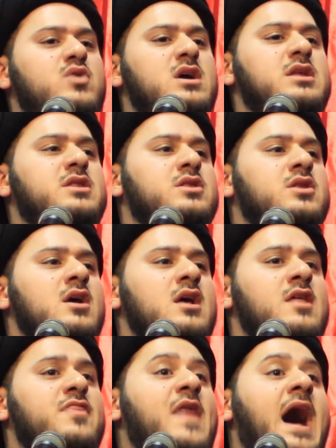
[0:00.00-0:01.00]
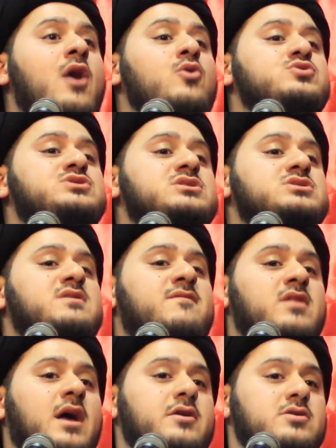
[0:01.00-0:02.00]
written thousands
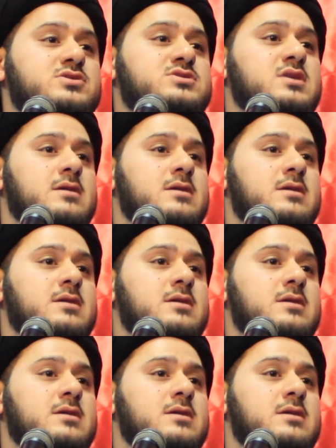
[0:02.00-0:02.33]
of letters